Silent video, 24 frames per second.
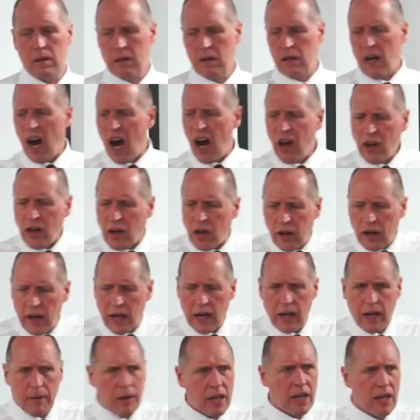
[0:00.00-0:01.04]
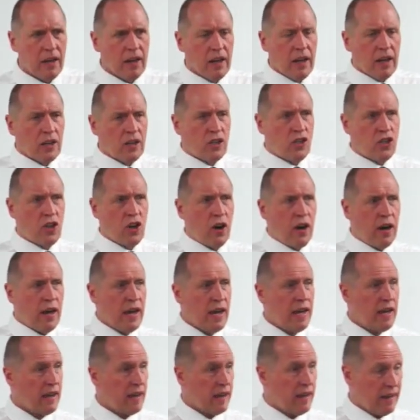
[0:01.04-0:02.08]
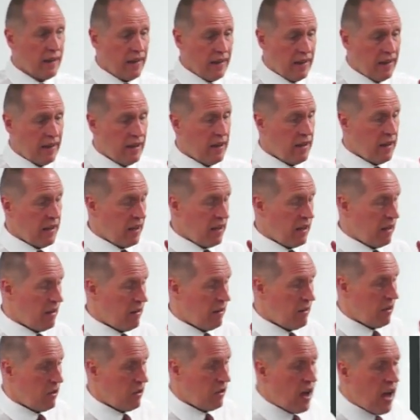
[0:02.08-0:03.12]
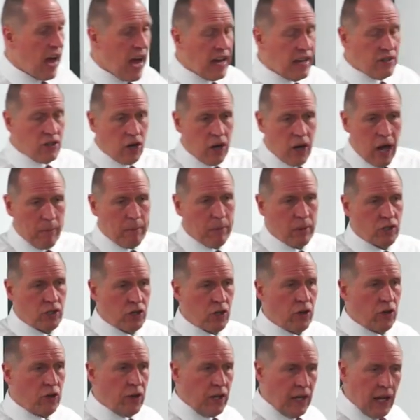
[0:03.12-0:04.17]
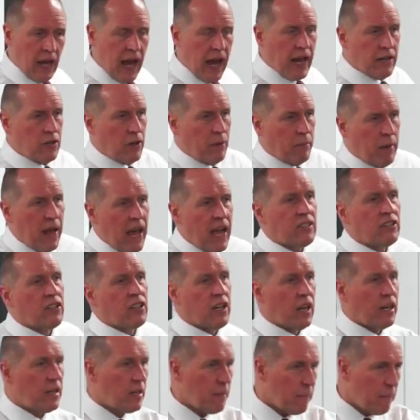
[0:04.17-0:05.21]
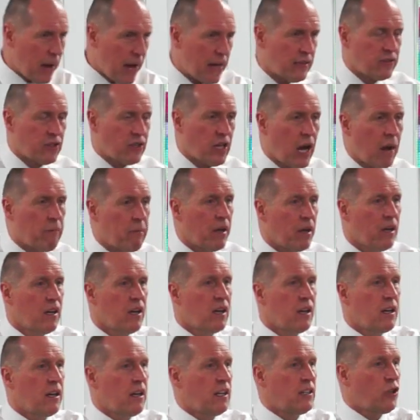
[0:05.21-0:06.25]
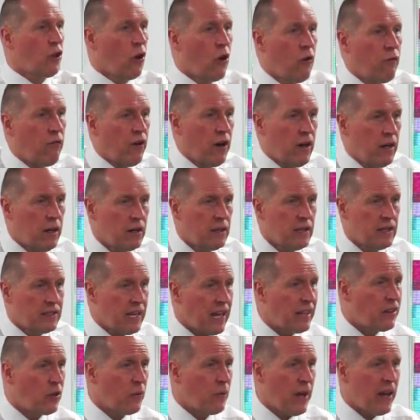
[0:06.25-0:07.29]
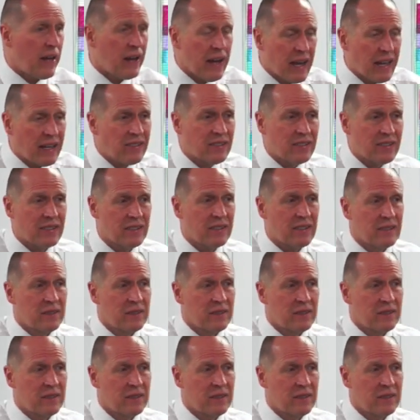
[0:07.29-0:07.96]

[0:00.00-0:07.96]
How could he? I mean, surely, you had your opportunity, you had your blessing, and you messed up. It's over. Is that the way it is?